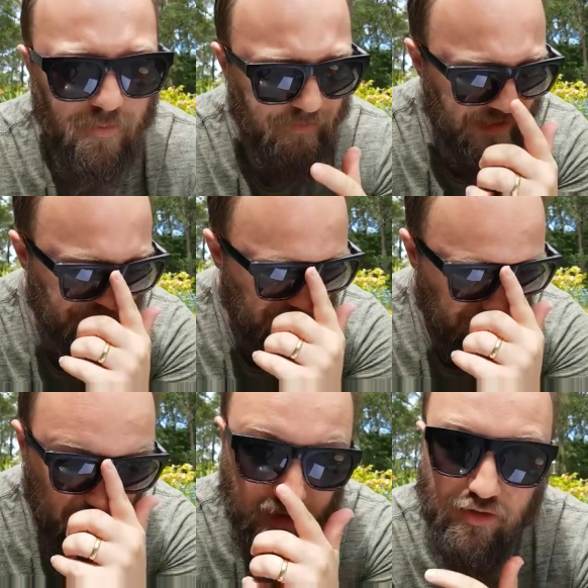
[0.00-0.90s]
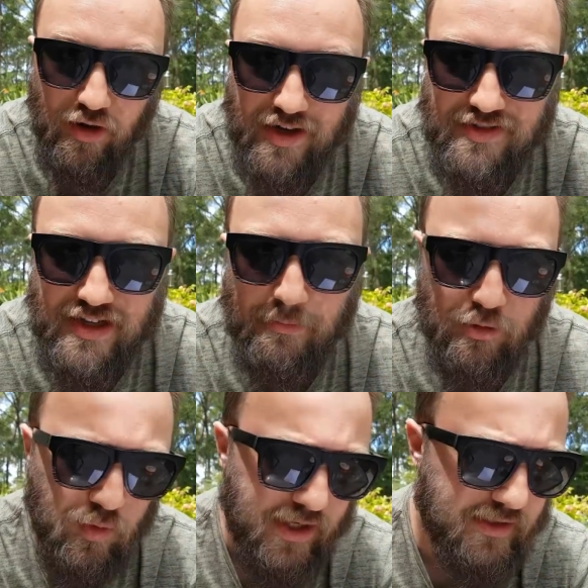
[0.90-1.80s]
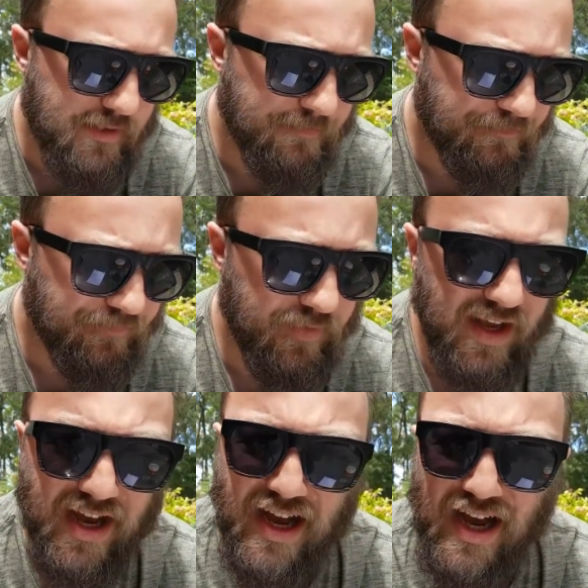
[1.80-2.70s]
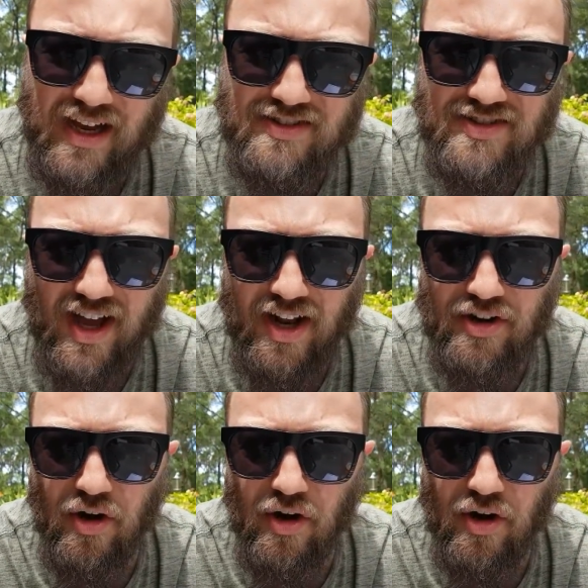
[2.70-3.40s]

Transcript: been a bit of a crazy couple of weeks. It started